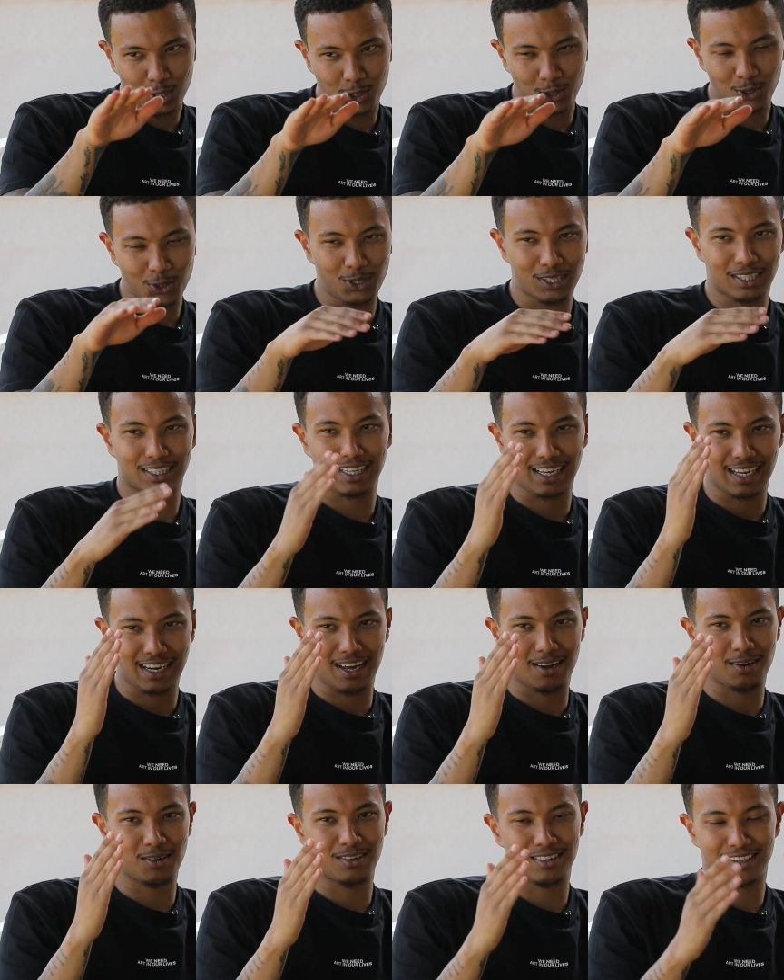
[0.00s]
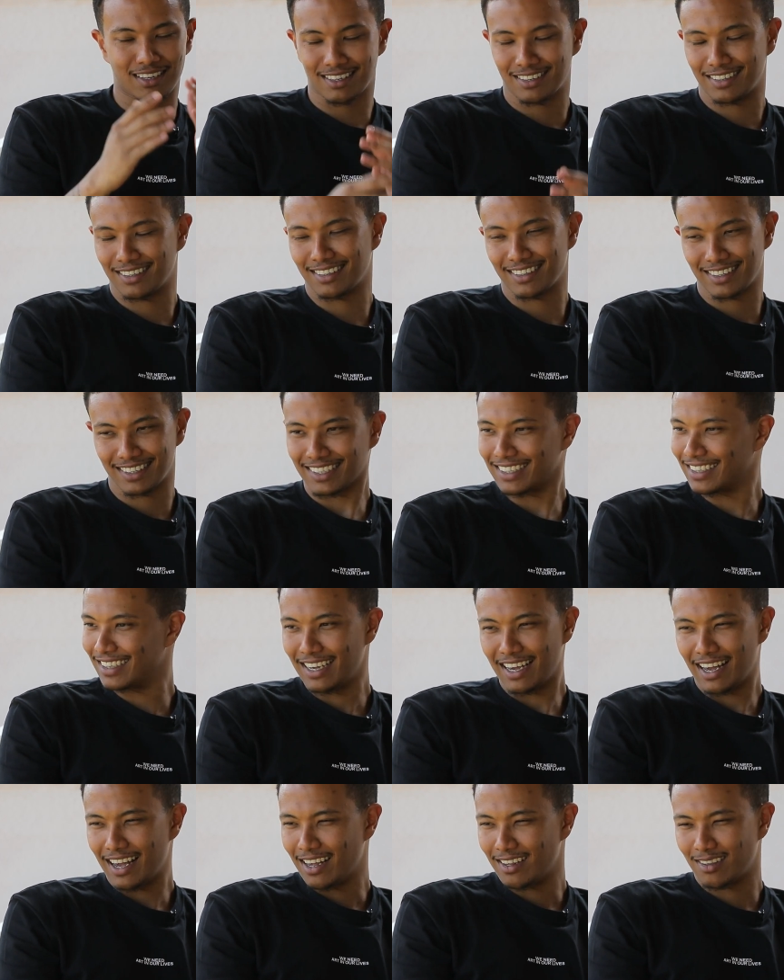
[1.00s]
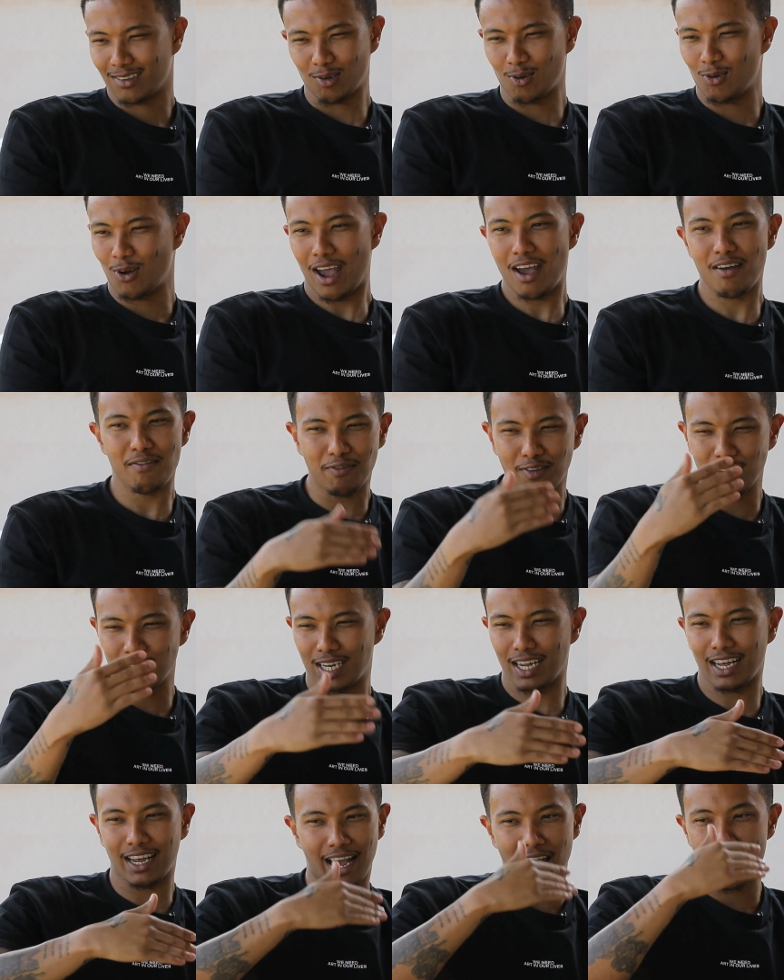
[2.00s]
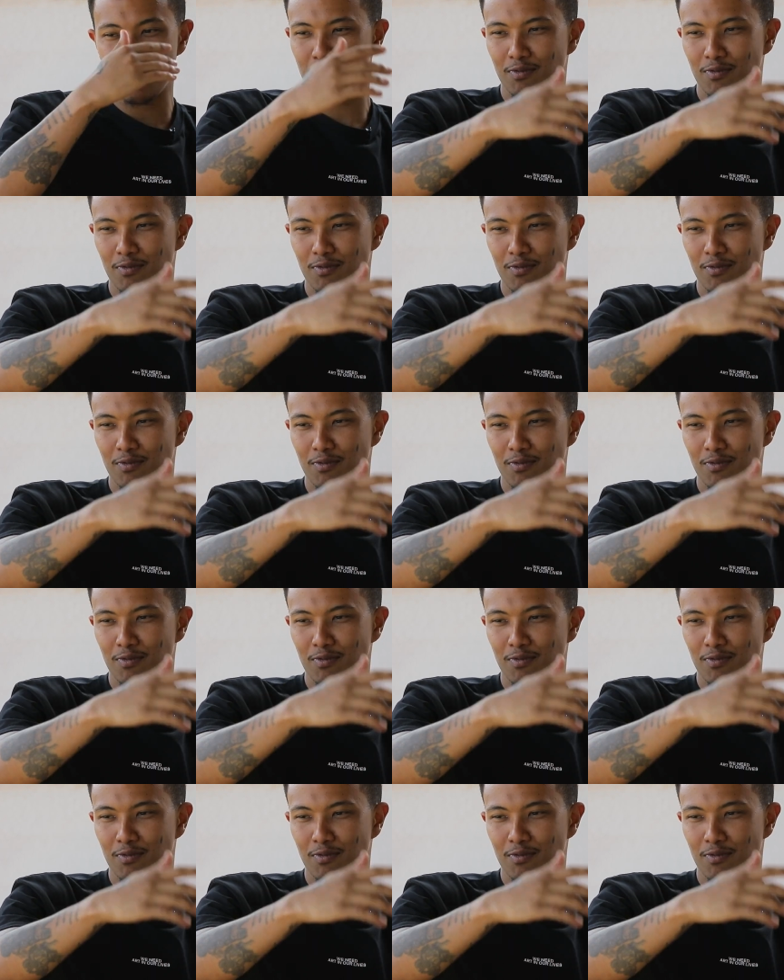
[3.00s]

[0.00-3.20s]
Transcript: short and I was. So every day,